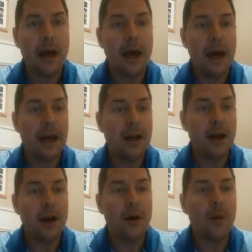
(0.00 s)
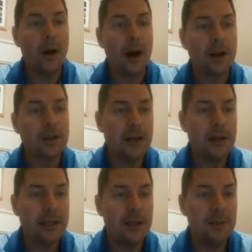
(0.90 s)
And what also
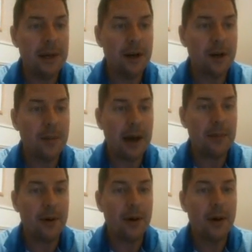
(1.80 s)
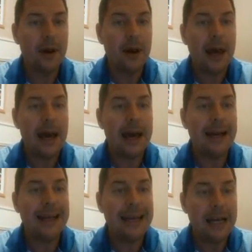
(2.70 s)
needs to be in your paper
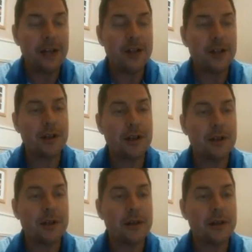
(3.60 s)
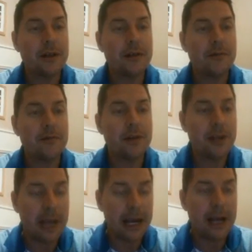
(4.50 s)
at each
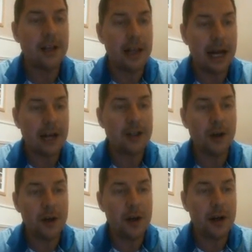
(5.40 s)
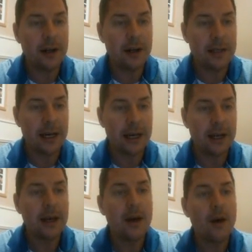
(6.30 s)
stage that I show you here in a
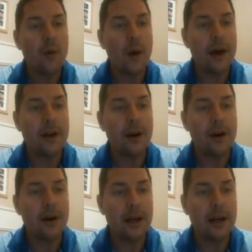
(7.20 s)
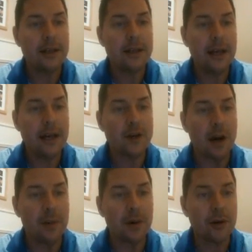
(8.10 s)
second, whether it's a
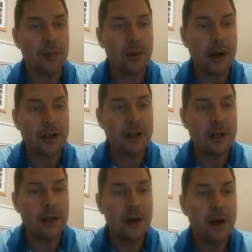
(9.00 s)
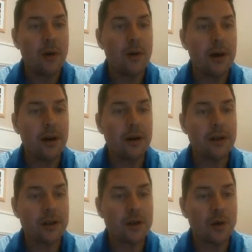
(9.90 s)
tropical depression, whether
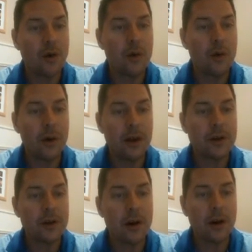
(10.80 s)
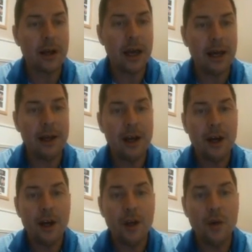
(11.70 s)
it's a storm, whether it's a hurricane,
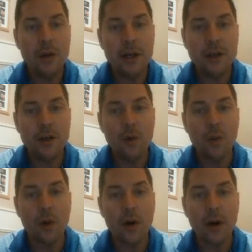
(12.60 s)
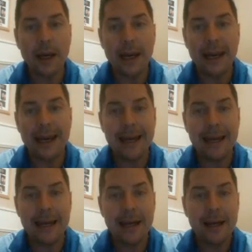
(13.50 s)
you need to work
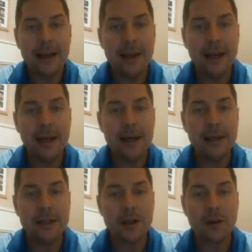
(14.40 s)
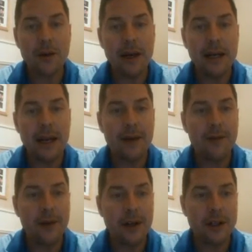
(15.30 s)
in these 3
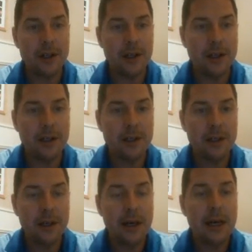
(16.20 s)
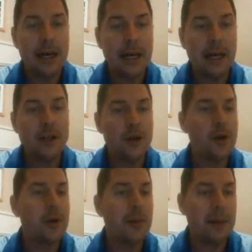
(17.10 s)
definitions into
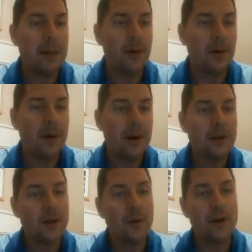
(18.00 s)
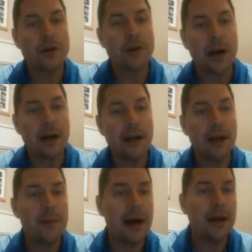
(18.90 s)
your paper. So when you're
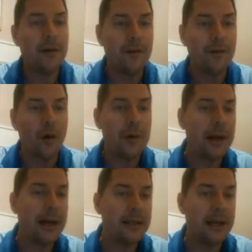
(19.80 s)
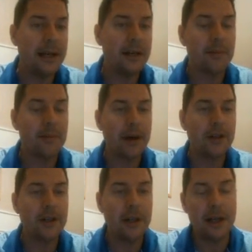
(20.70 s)
talking about it forming as a
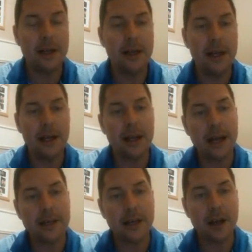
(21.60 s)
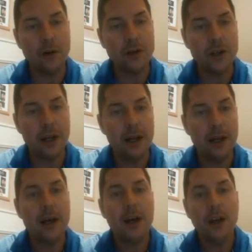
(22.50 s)
depression in the Atlantic Ocean,
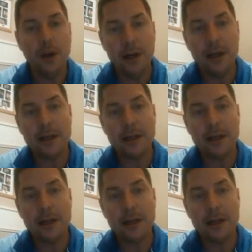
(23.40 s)
you need